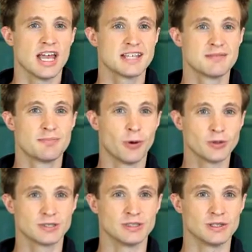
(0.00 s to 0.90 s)
It's
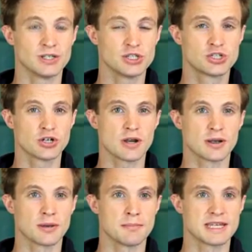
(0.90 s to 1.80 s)
important that you
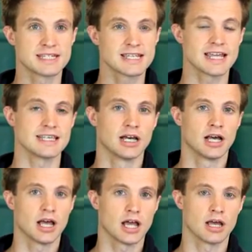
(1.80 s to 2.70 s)
shouldn't mistake
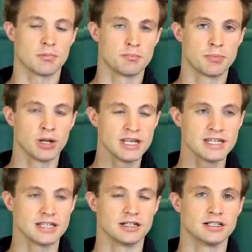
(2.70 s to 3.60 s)
a
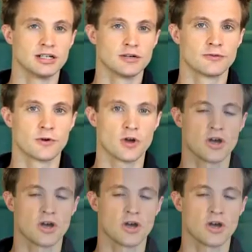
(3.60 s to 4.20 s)
polinia for an